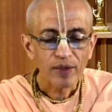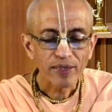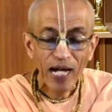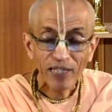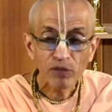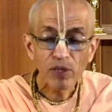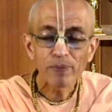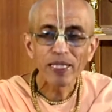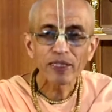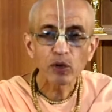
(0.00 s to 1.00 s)
That will
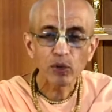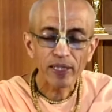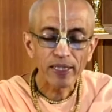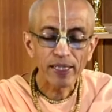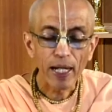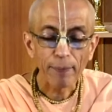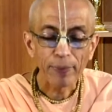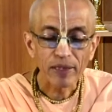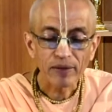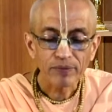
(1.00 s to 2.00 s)
make you really
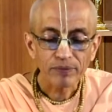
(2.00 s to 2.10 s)
happy.